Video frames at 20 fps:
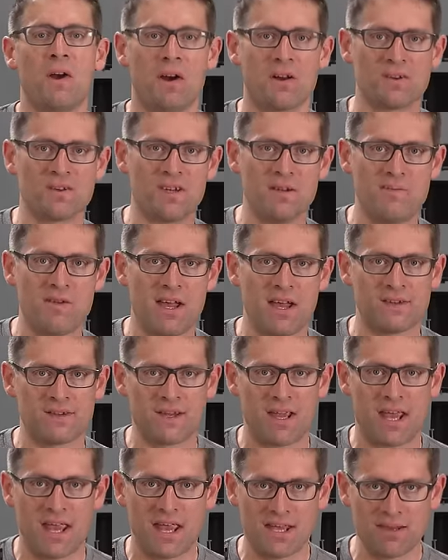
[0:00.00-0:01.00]
RCBS
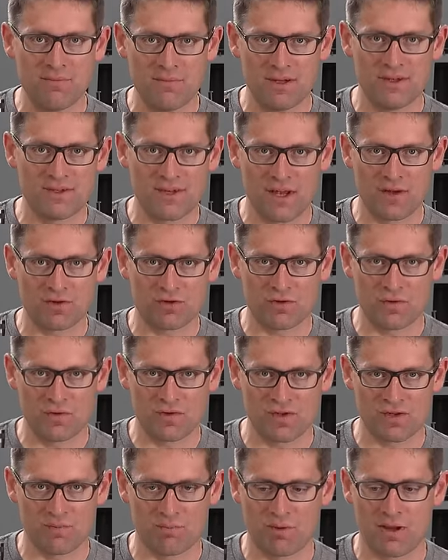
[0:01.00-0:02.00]
and Mid-South
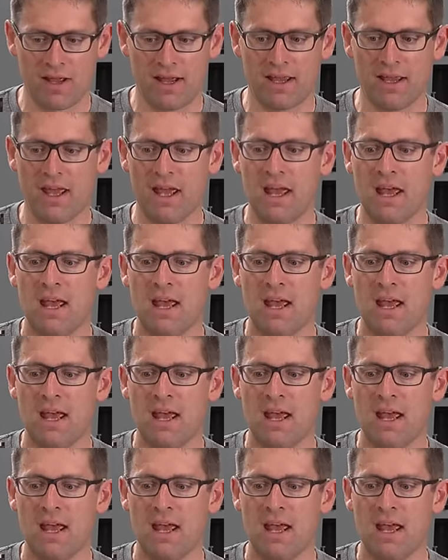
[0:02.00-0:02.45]
Shooter Supply.